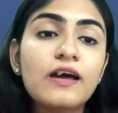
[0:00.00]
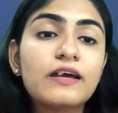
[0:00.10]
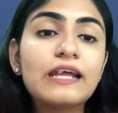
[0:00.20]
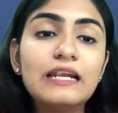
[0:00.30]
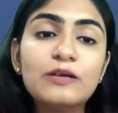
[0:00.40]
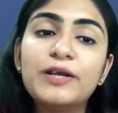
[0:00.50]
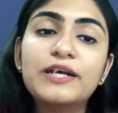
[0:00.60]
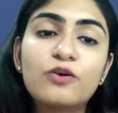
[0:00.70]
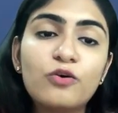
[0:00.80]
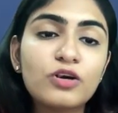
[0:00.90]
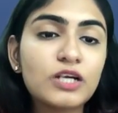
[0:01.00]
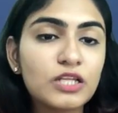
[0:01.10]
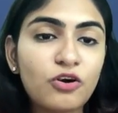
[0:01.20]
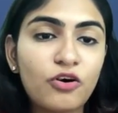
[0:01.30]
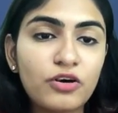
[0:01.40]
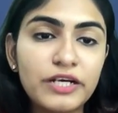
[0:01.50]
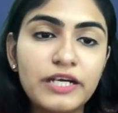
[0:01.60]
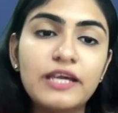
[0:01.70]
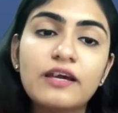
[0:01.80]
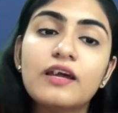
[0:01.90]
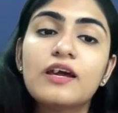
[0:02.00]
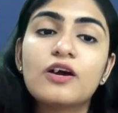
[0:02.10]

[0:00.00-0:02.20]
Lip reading: Relevant court or authority